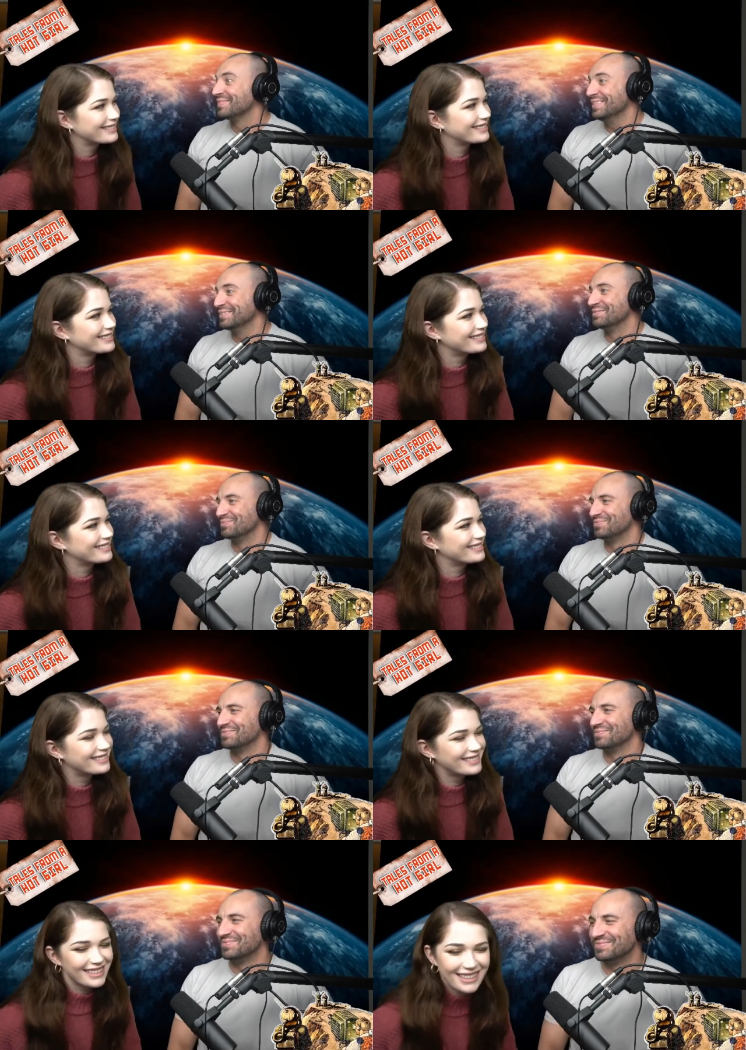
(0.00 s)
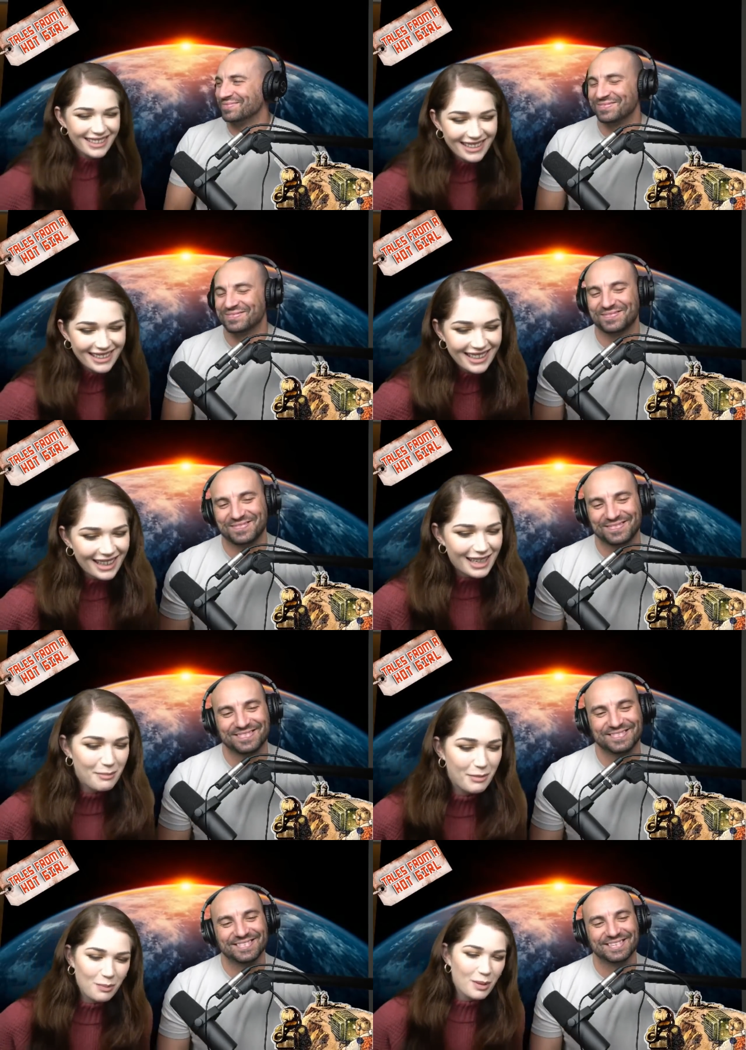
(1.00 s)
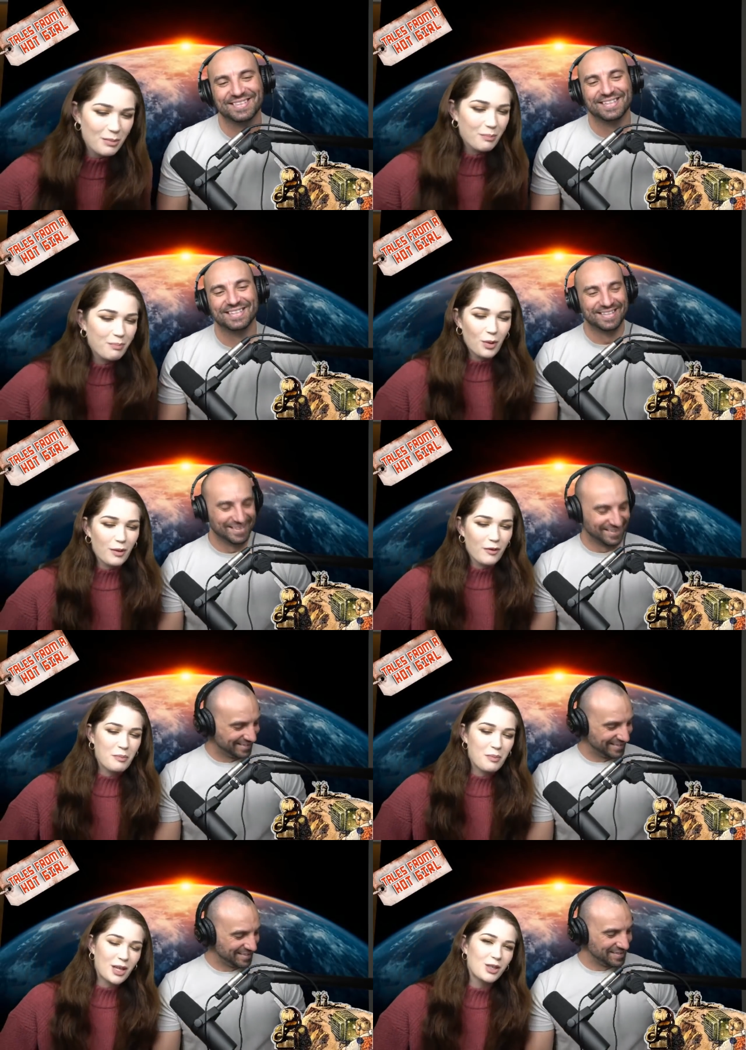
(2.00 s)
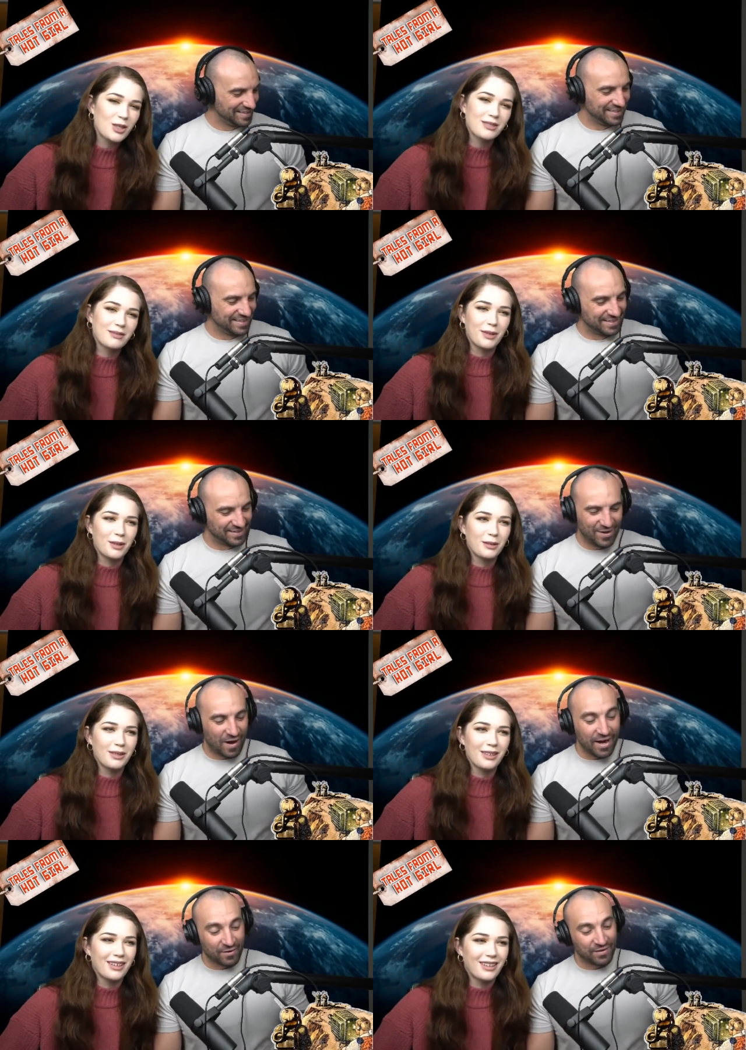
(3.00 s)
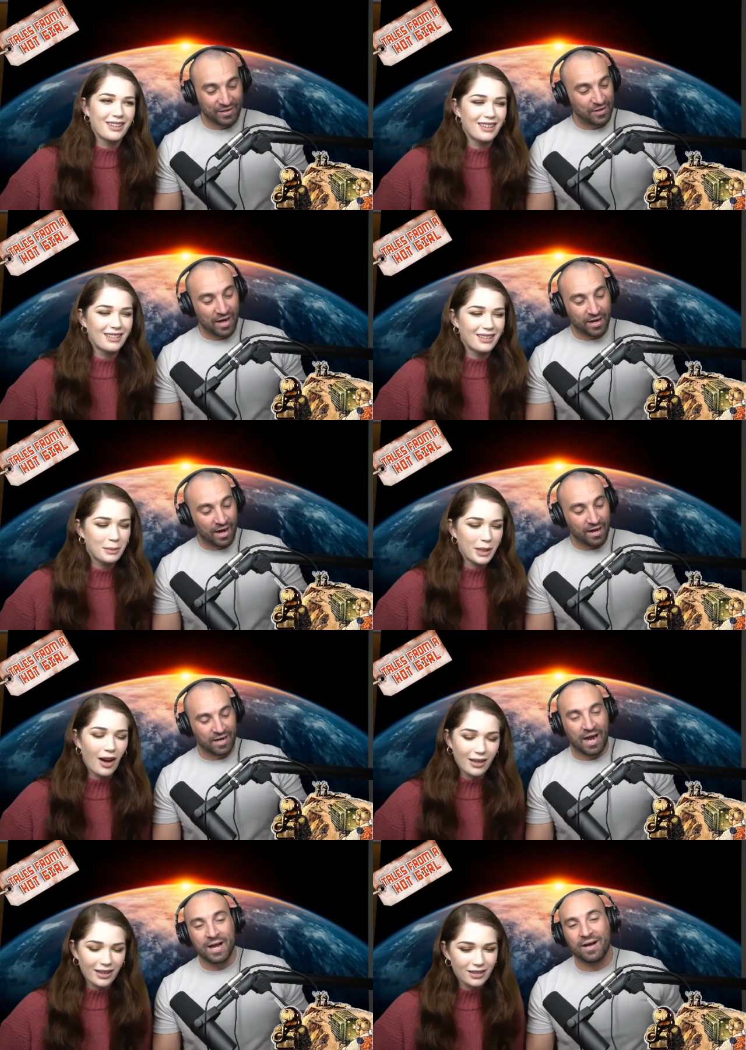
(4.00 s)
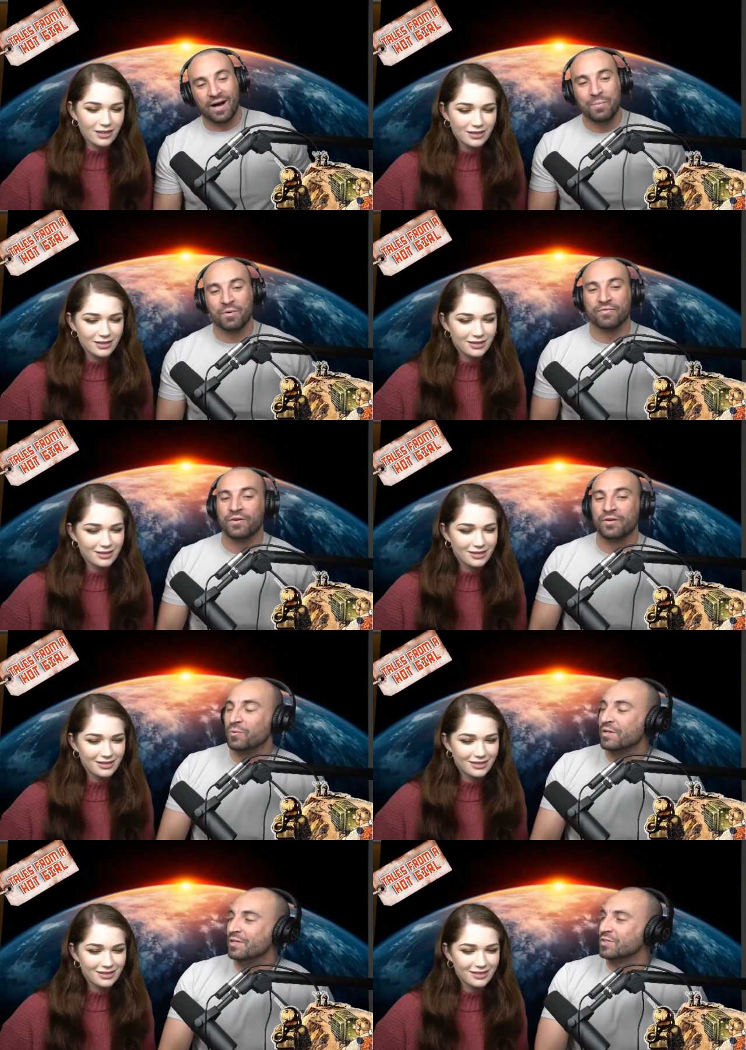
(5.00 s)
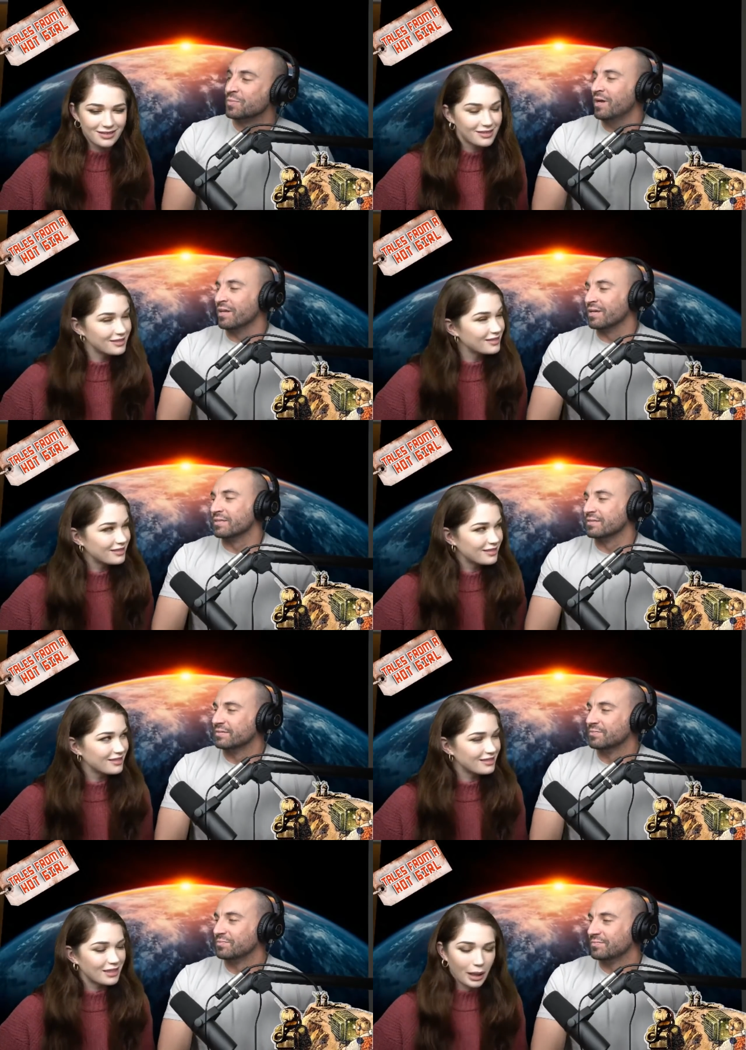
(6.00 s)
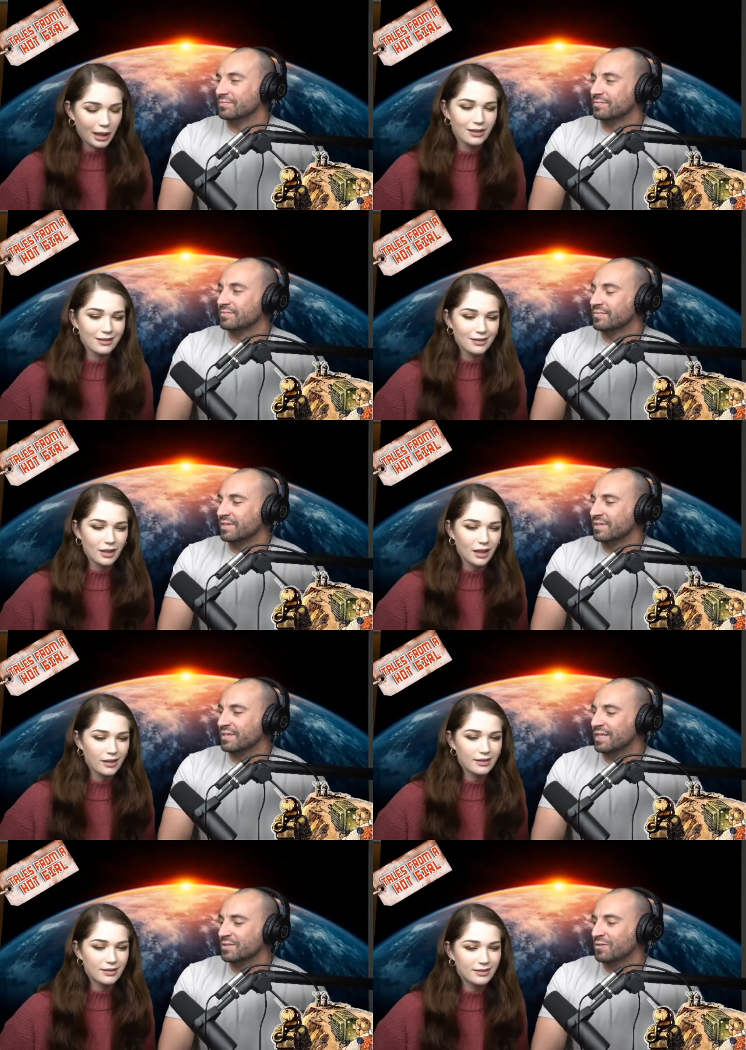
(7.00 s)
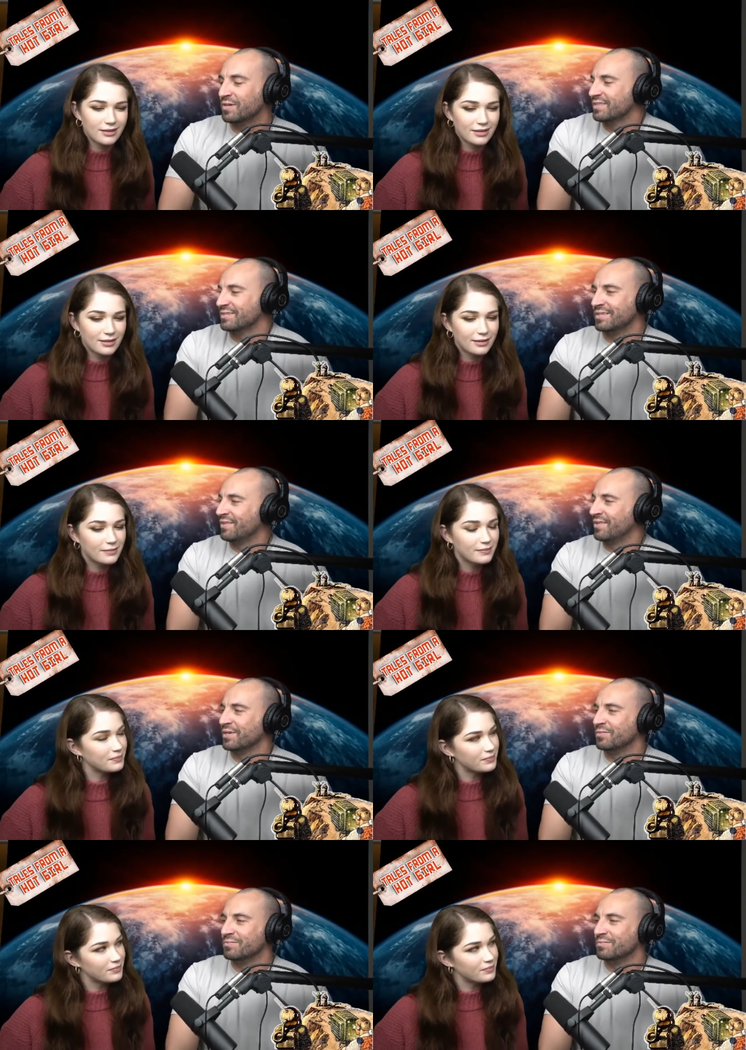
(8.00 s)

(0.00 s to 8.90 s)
Speaker 1: Yeah.
Speaker 2: I need to just be more of a bitch.
Speaker 1: No, I don't think you. I prefer you when you're smiling.
Speaker 2: Okay.
Speaker 1: That's why I think you